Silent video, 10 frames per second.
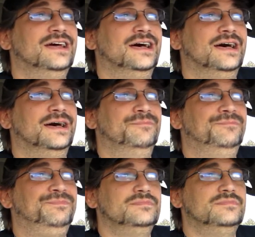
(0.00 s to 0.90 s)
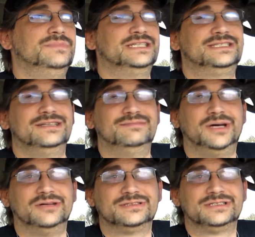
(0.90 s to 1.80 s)
um, busting the
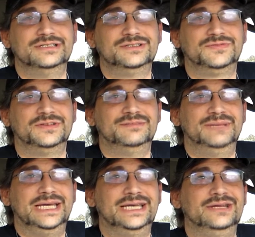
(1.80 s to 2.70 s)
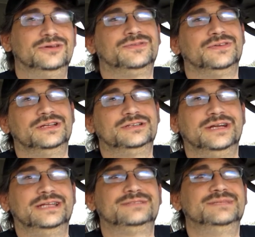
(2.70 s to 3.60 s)
bolts loose for the bed or for the
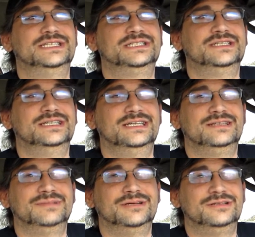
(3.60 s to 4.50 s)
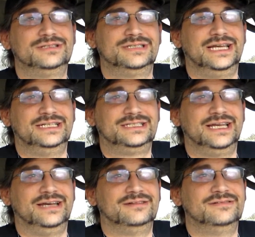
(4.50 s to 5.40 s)
transmission to get the motor snatched
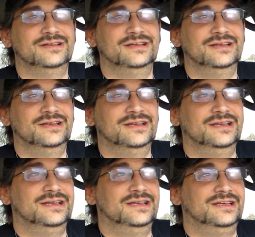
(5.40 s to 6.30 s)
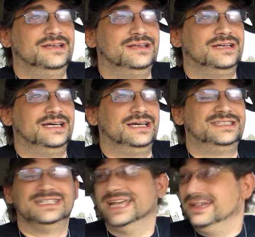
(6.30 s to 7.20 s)
out. Uh,
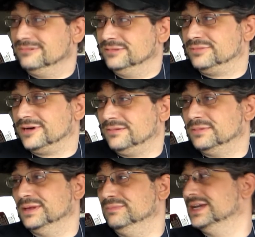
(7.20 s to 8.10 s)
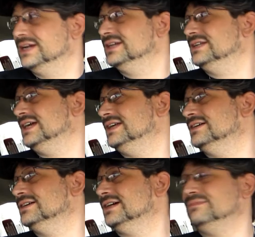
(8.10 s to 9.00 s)
today would probably be a good day to
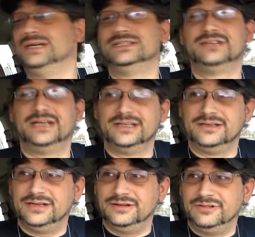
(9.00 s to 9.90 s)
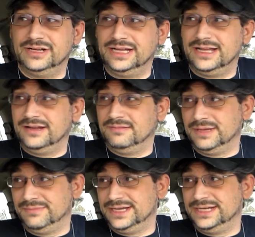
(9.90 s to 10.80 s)
hook up my trailer and run down to
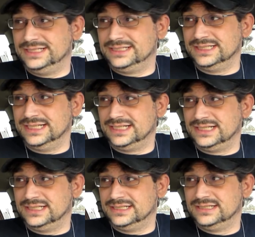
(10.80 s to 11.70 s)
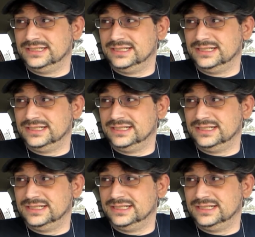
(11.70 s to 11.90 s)
my buddies and get the